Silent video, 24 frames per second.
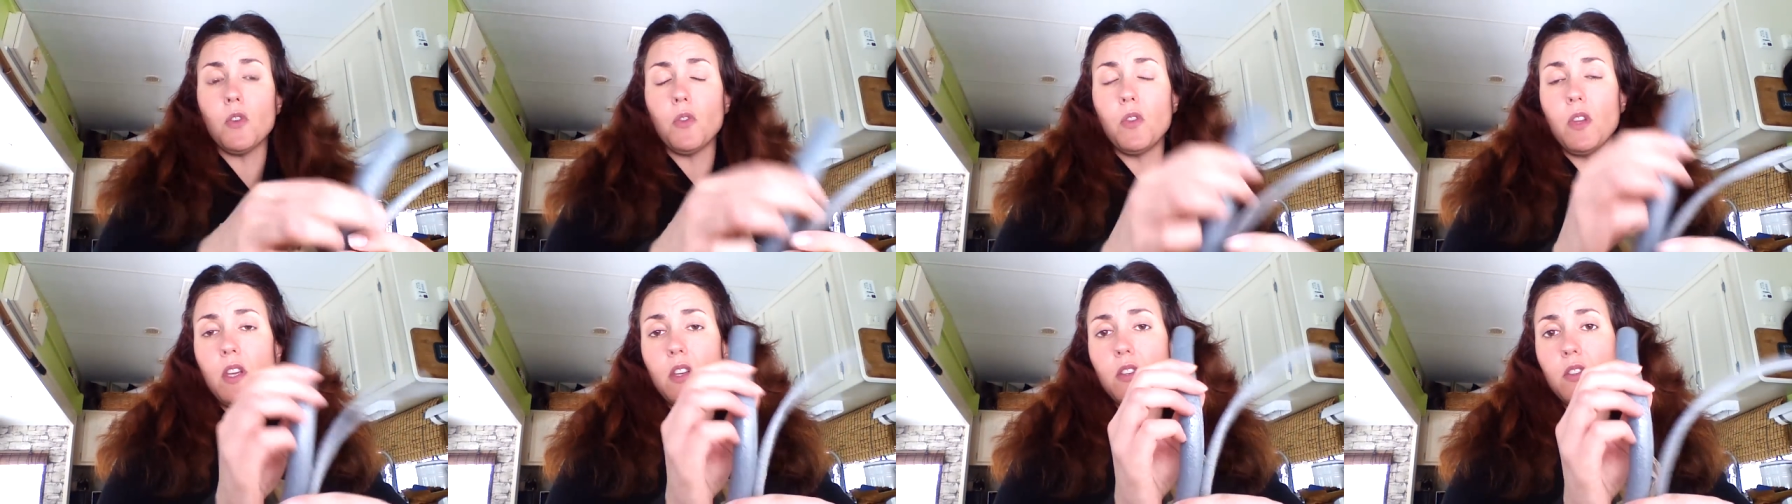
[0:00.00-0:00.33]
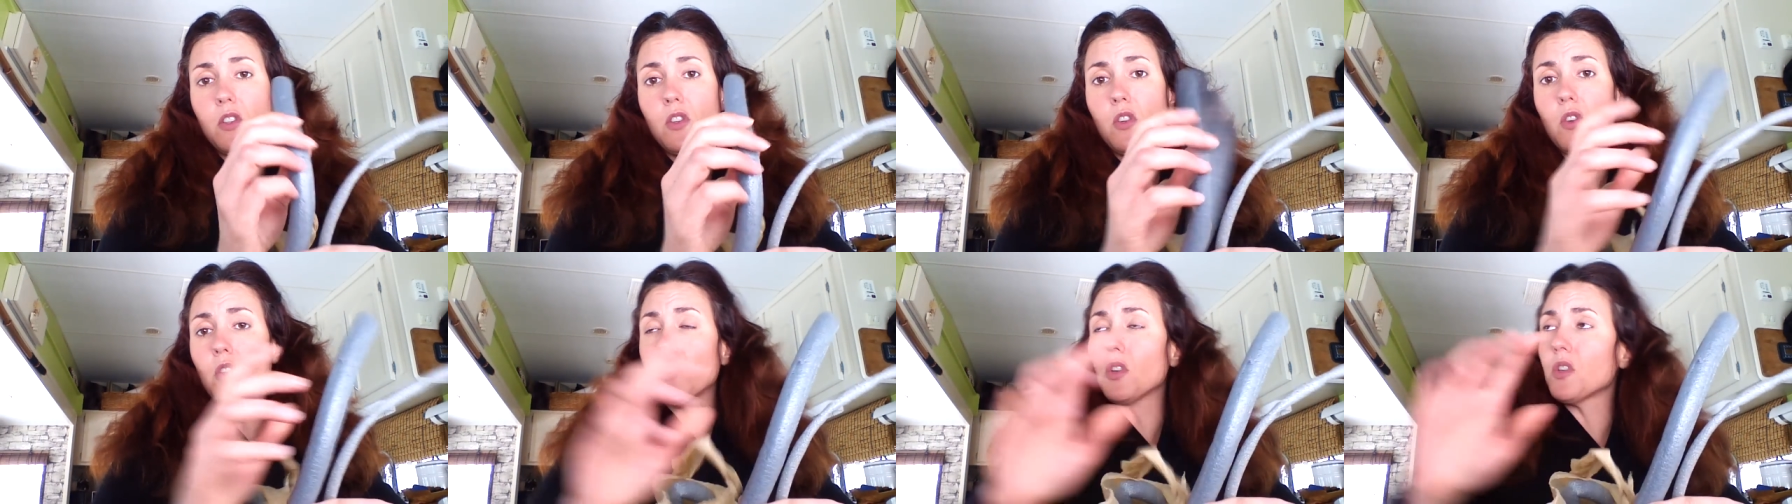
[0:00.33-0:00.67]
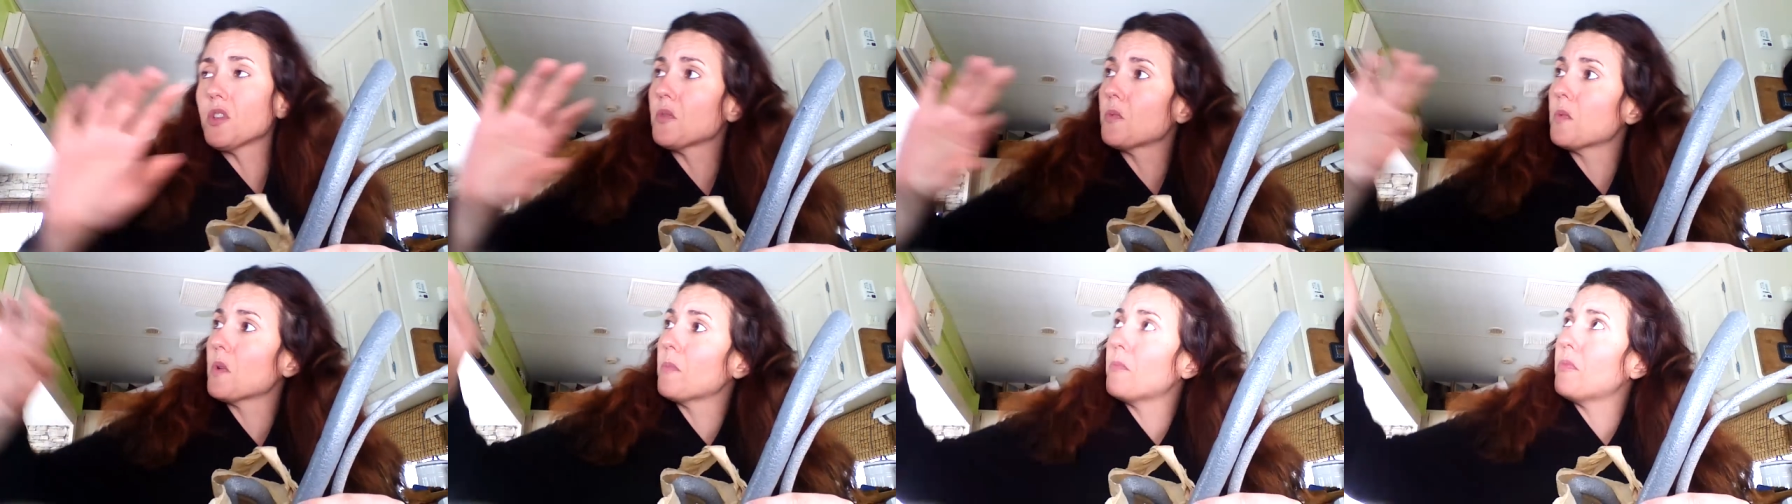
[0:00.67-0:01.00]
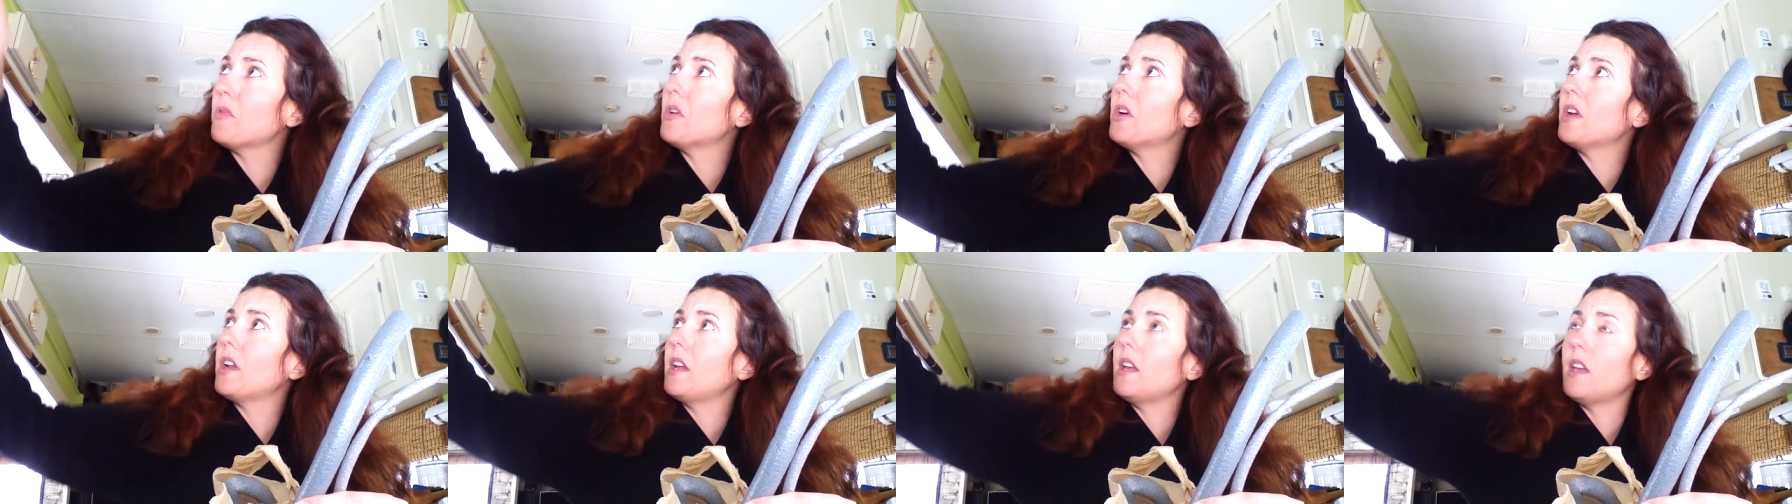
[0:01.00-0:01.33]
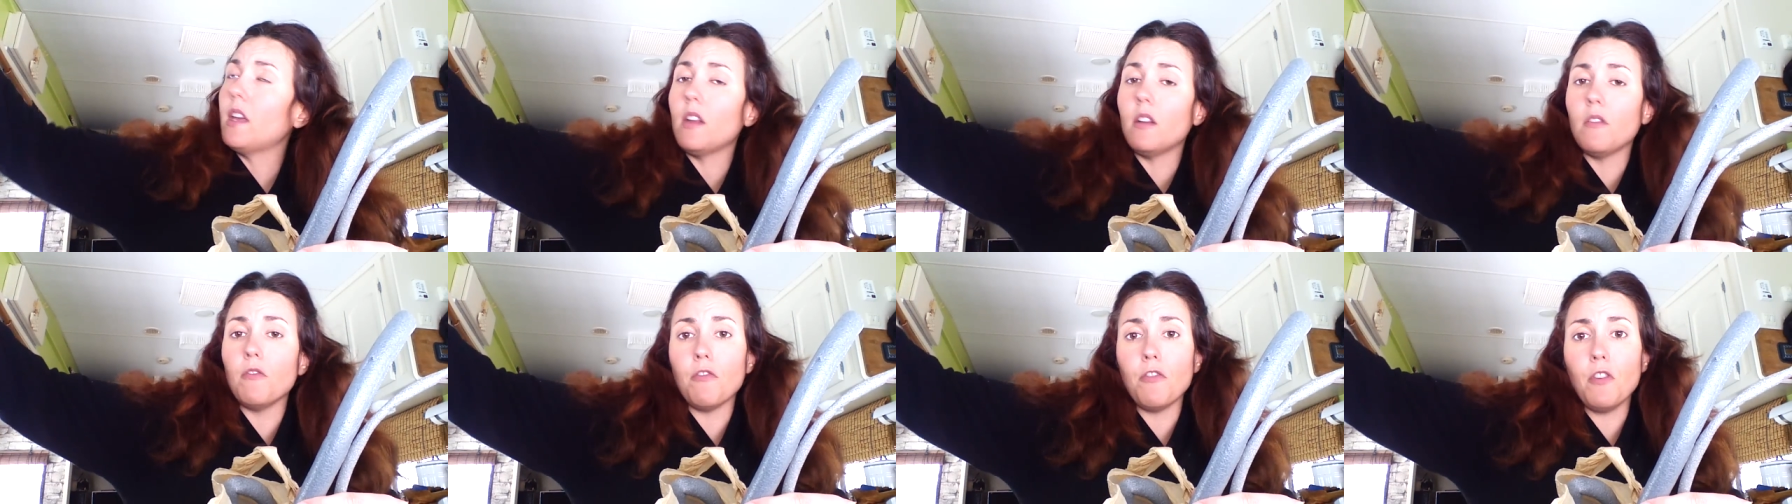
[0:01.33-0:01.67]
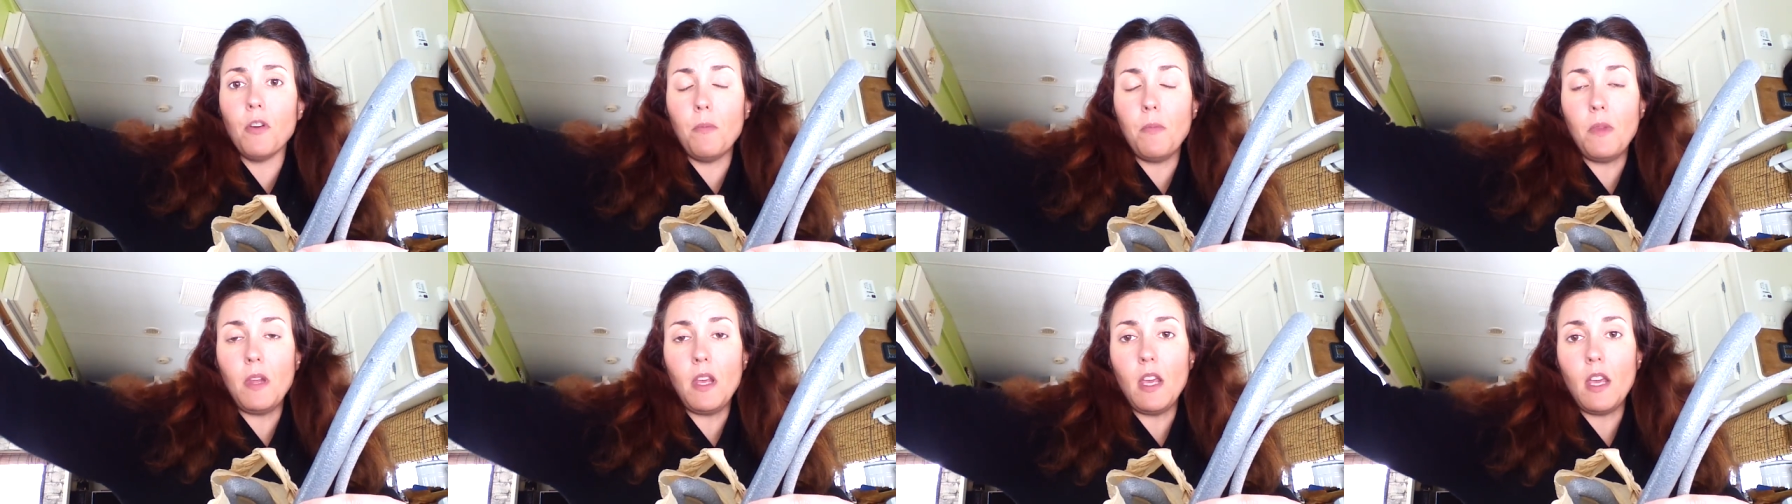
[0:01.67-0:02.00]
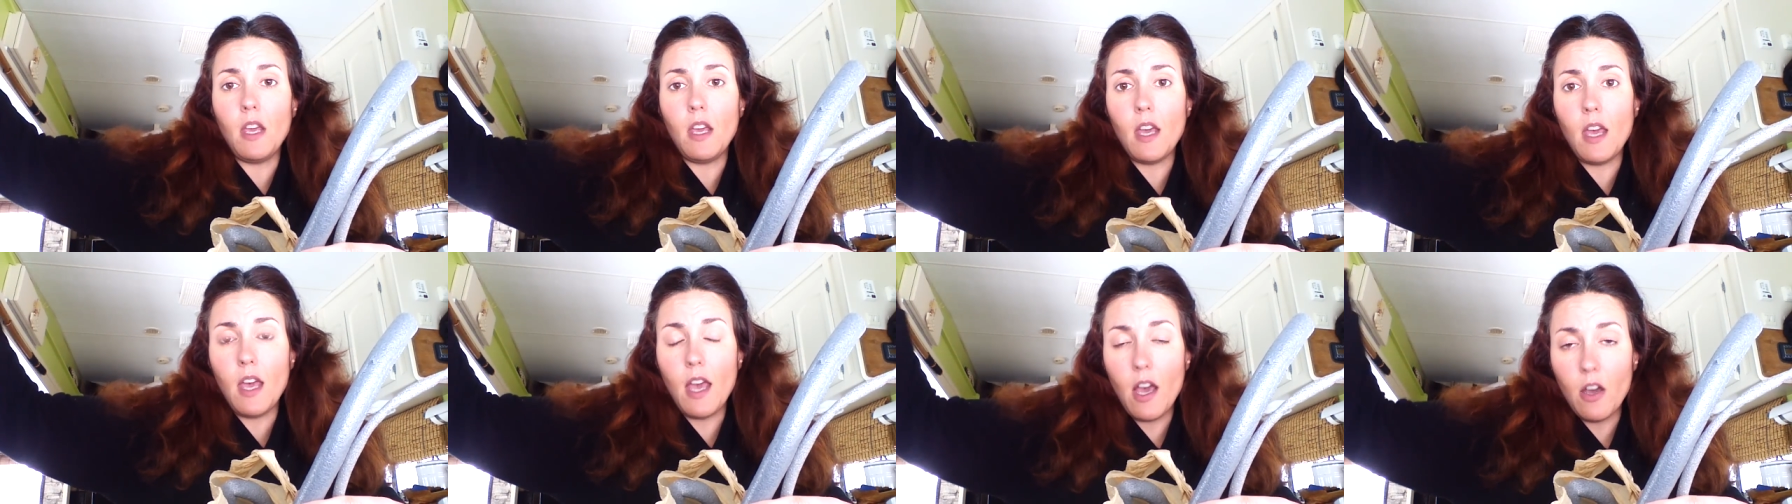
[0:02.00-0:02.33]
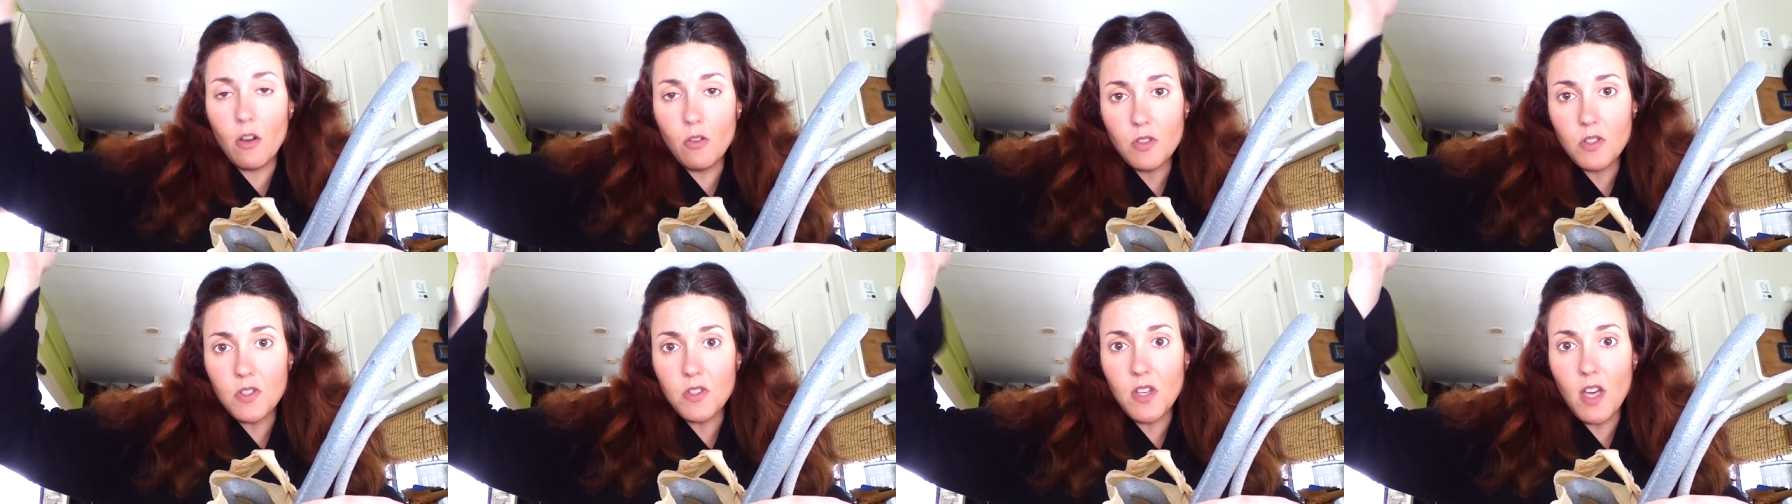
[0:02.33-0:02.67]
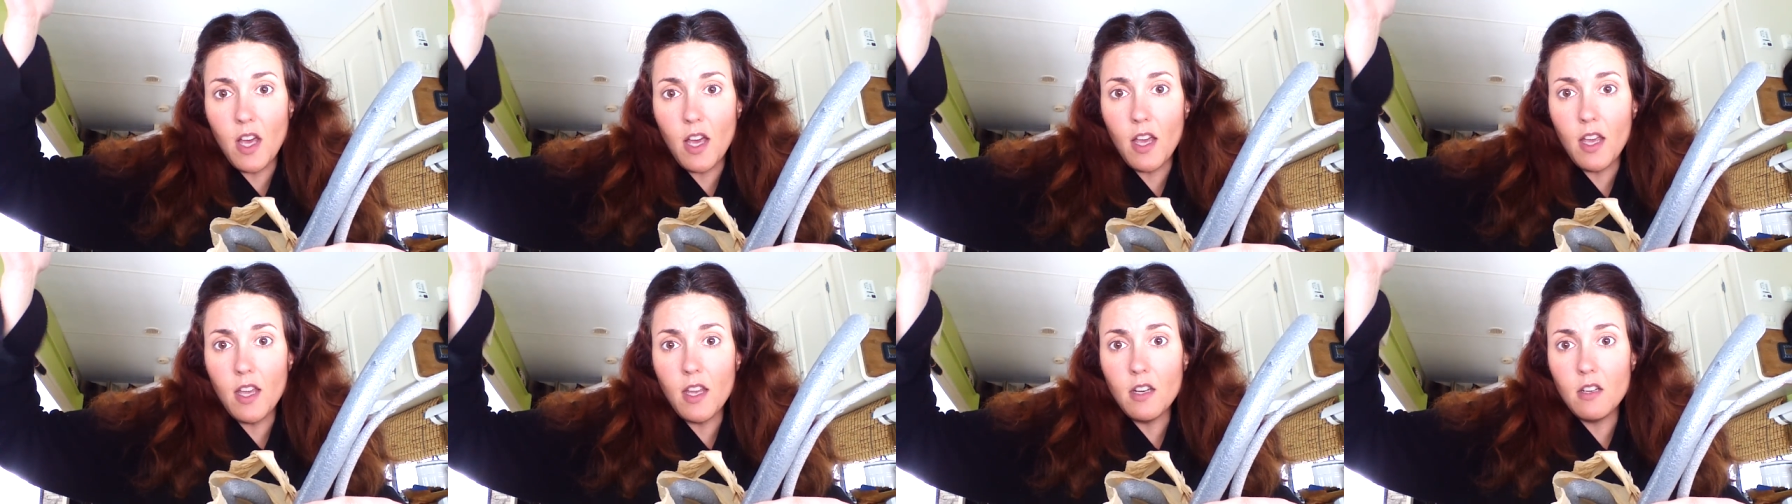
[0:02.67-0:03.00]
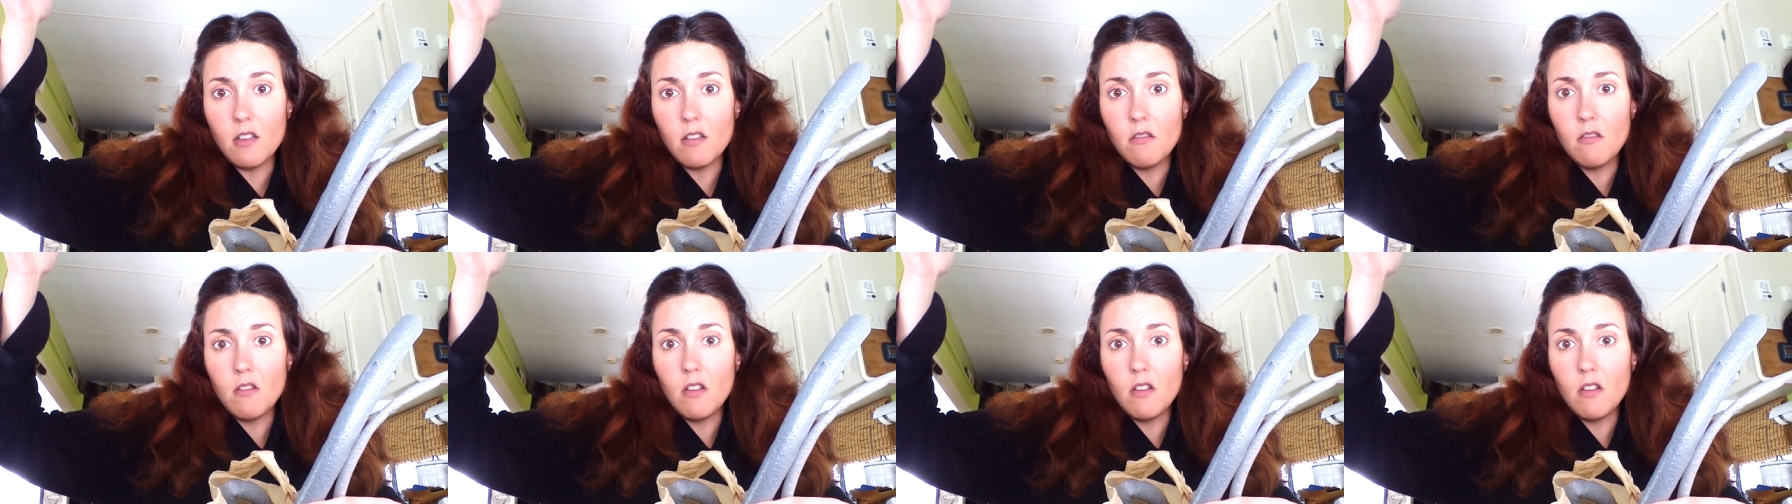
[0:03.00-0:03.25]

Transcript: these noodles were put in from the outside